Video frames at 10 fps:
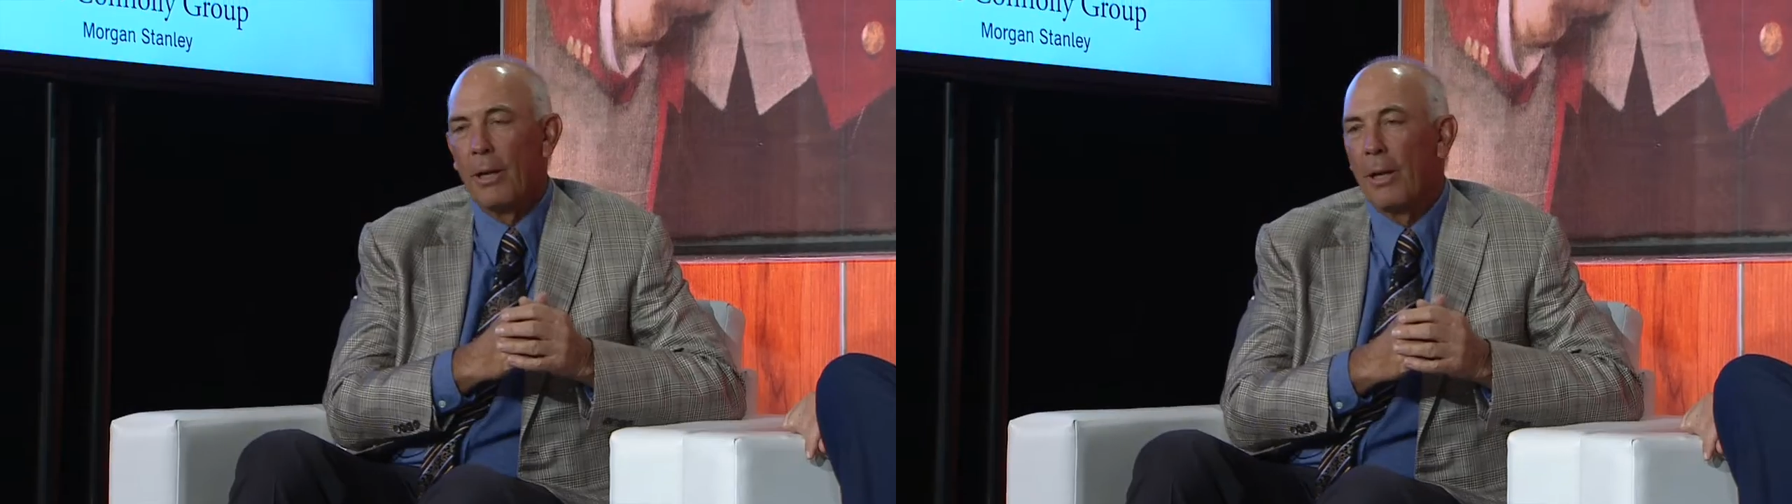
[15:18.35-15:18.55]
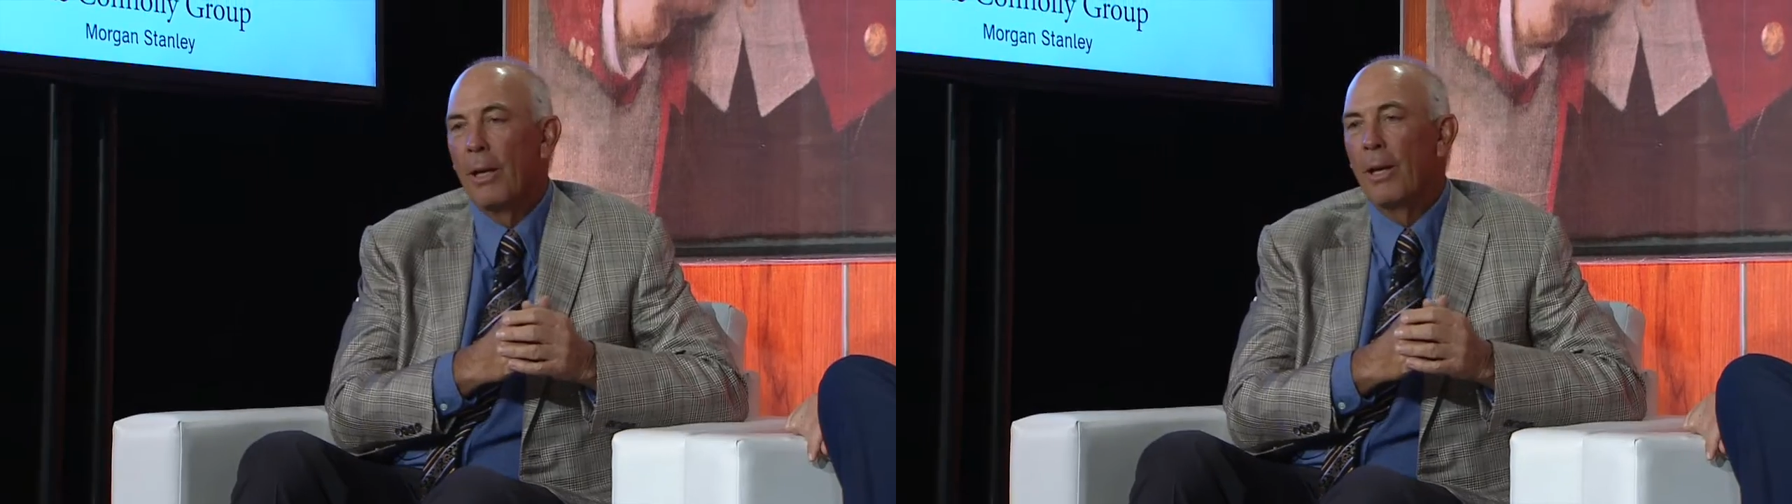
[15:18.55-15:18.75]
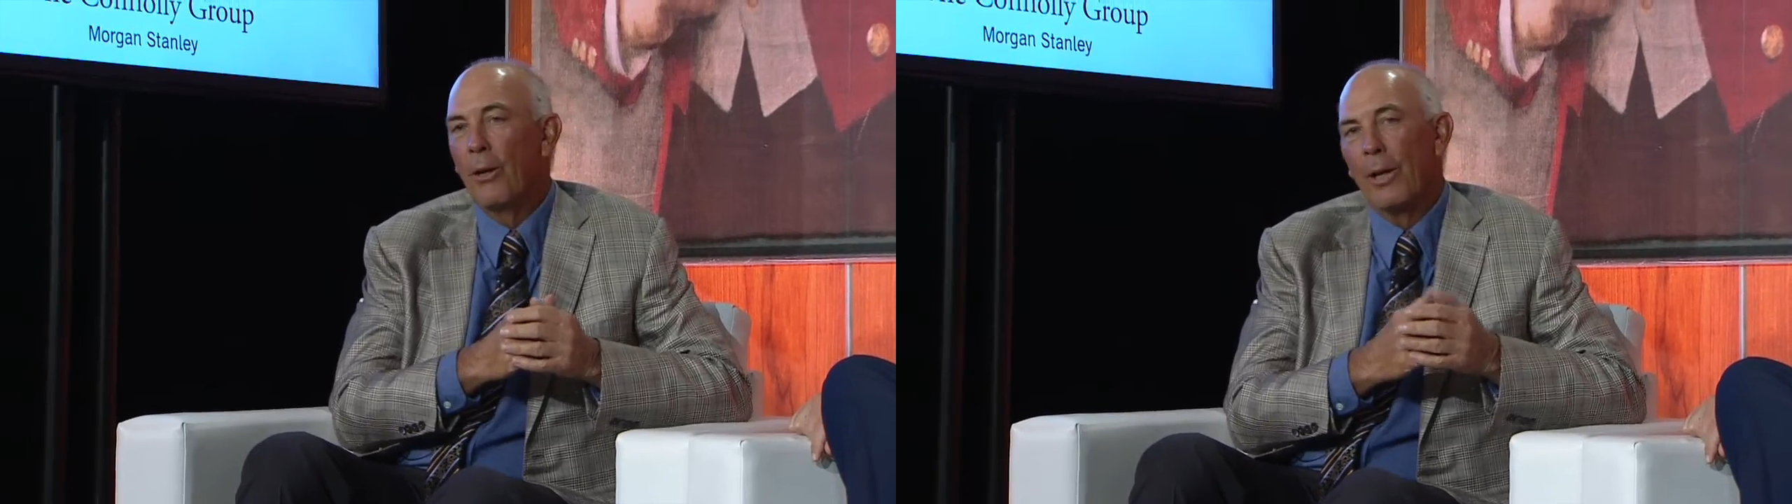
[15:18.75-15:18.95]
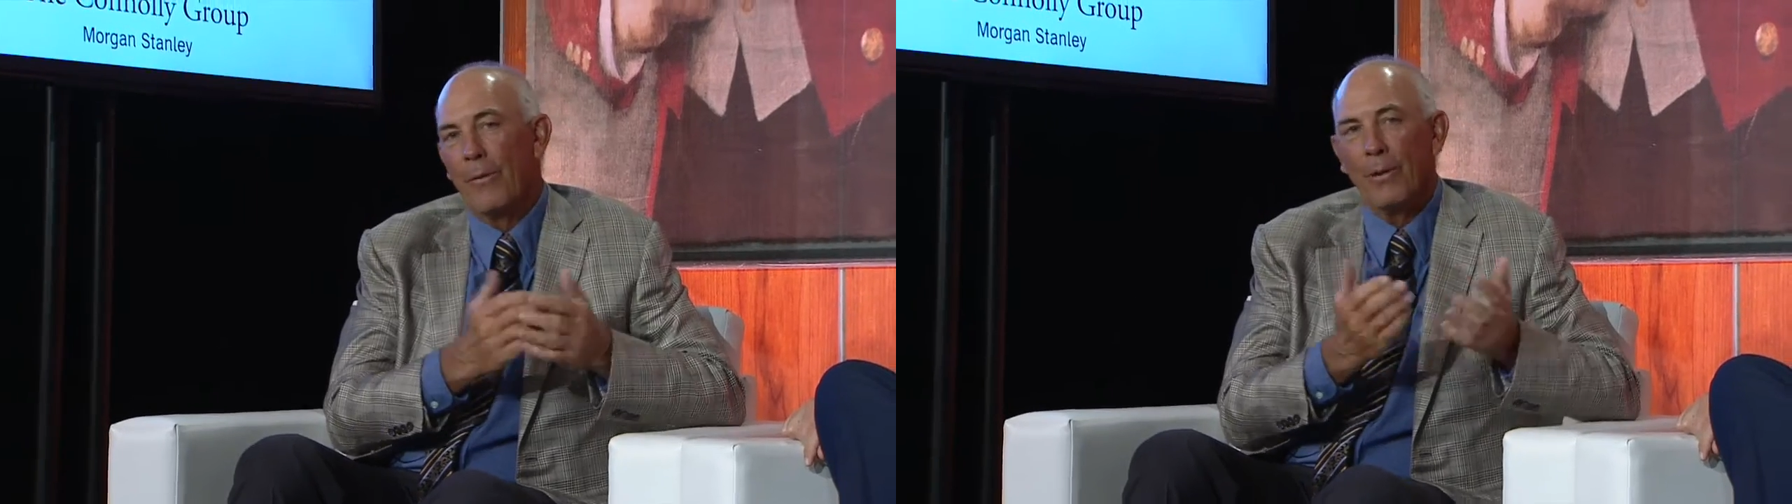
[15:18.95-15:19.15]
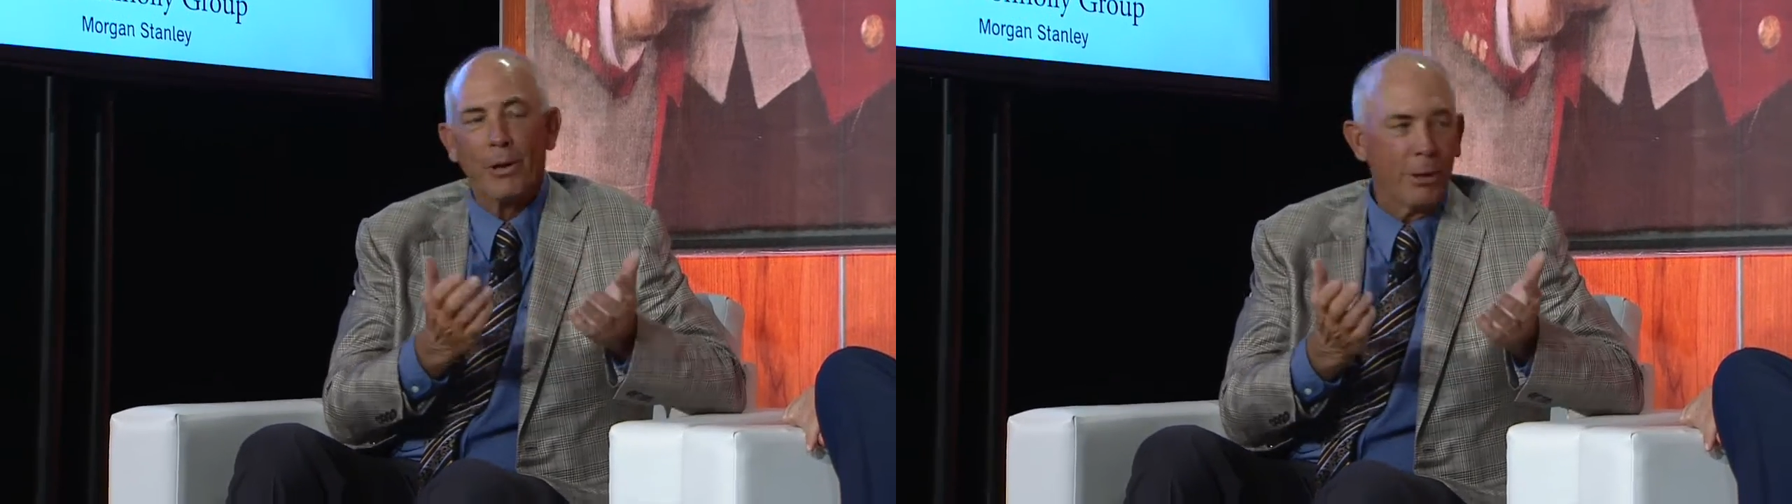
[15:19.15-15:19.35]
you know, you
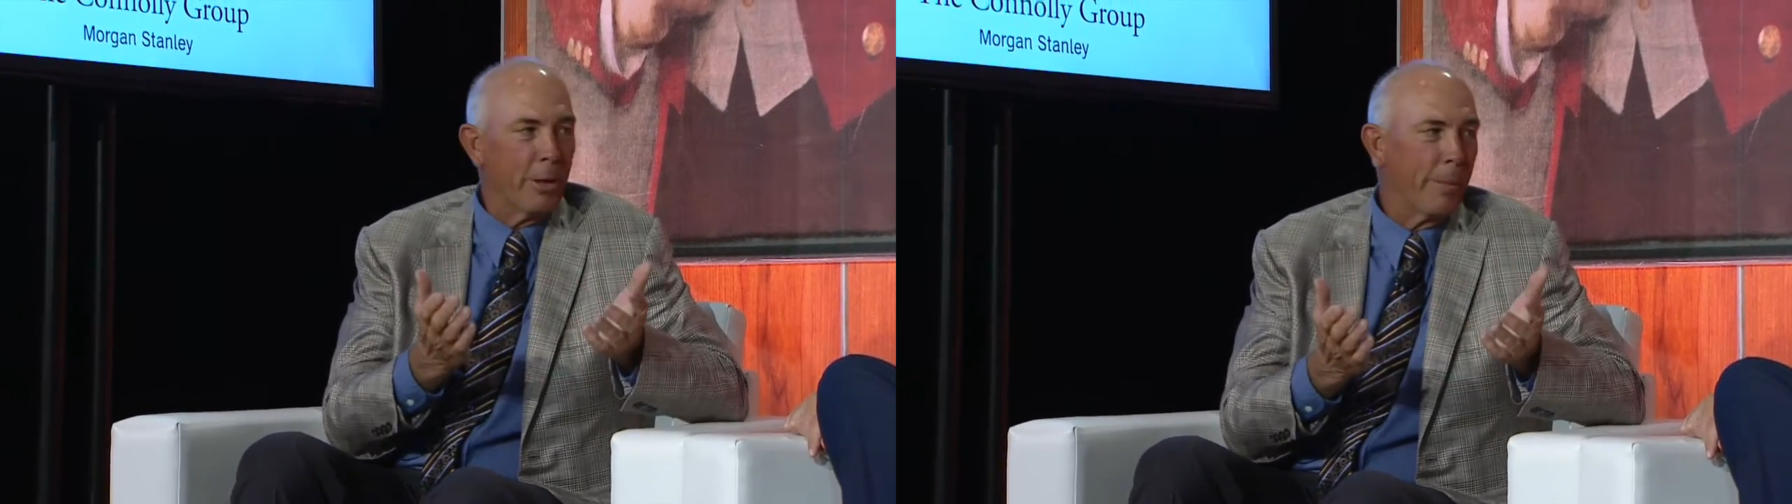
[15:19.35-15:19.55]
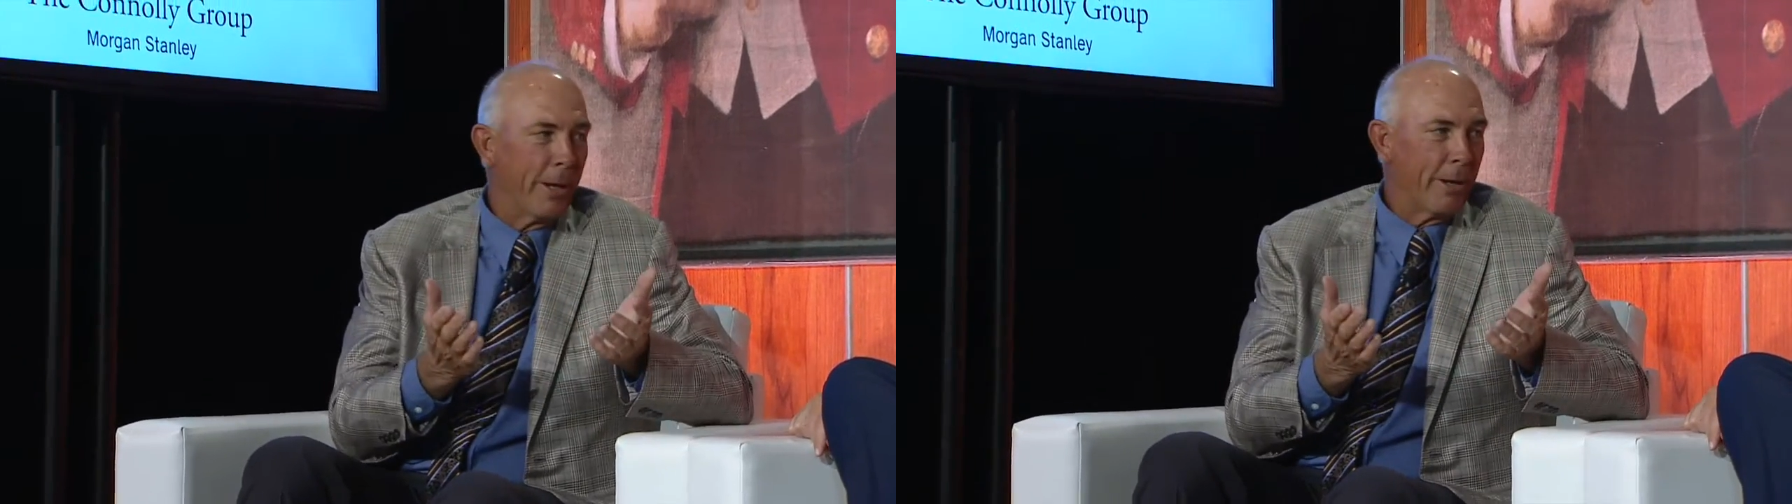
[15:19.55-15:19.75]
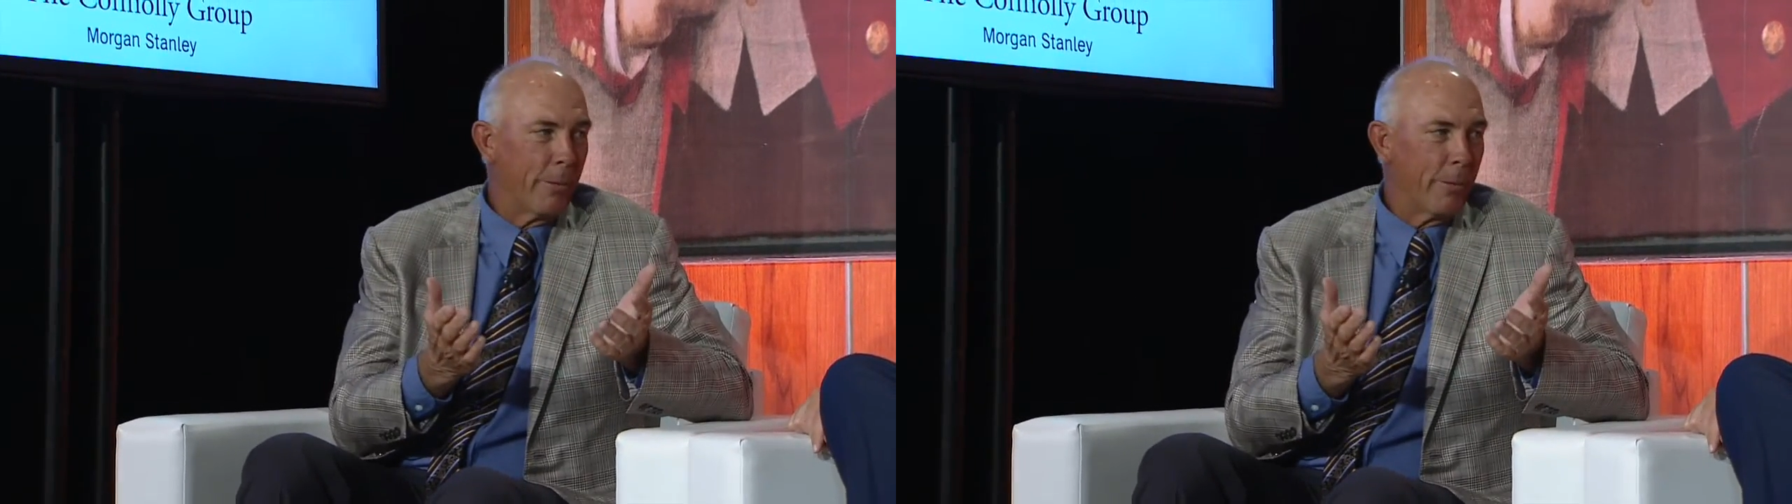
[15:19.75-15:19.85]
feel good about it.